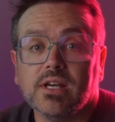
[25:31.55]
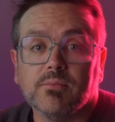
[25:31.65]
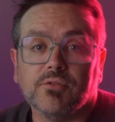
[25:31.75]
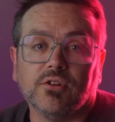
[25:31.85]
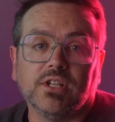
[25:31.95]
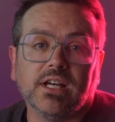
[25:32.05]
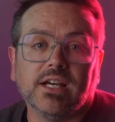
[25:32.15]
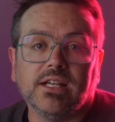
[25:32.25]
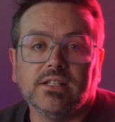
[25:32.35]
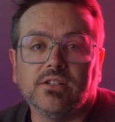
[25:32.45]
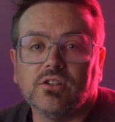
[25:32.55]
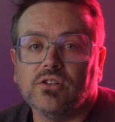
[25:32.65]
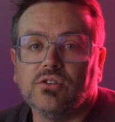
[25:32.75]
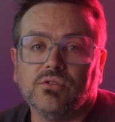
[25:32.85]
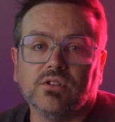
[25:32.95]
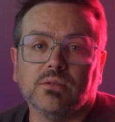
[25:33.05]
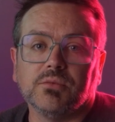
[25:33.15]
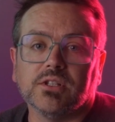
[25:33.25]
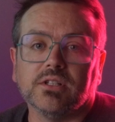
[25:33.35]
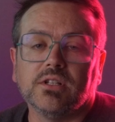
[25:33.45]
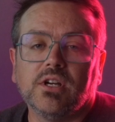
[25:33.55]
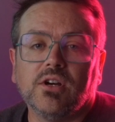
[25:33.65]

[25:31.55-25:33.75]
M39 and the Cocoon Nebula,